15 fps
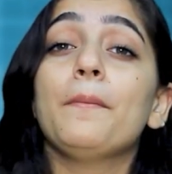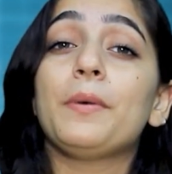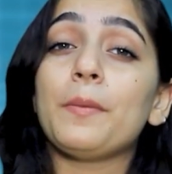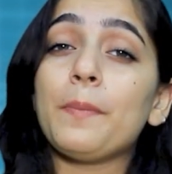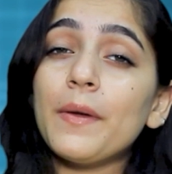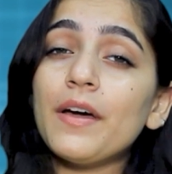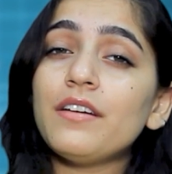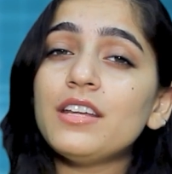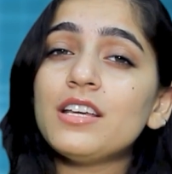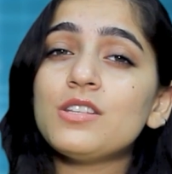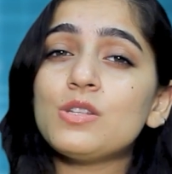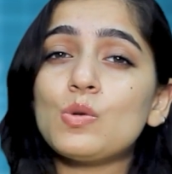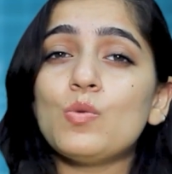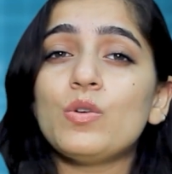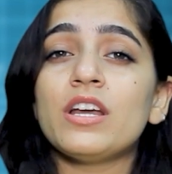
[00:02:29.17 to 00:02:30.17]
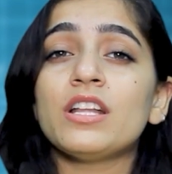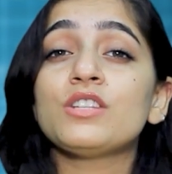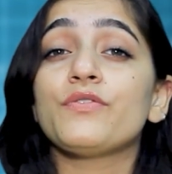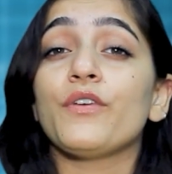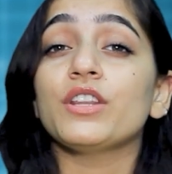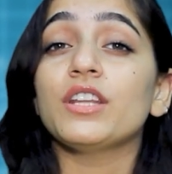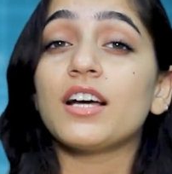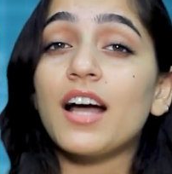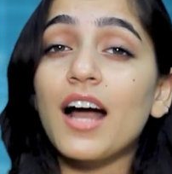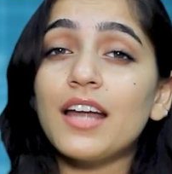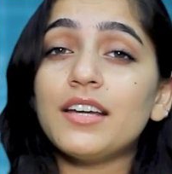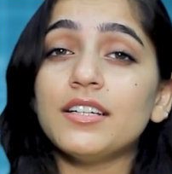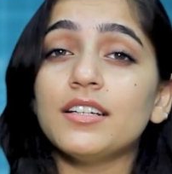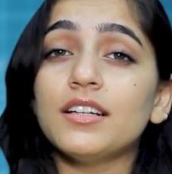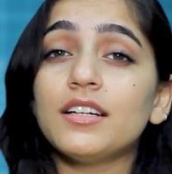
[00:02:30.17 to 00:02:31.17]
preparing students for the
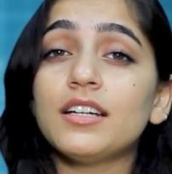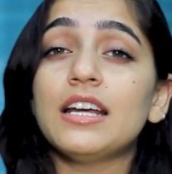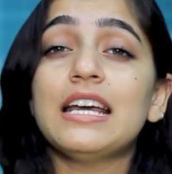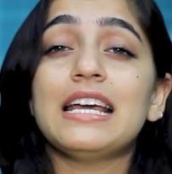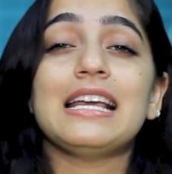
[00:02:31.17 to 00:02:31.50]
career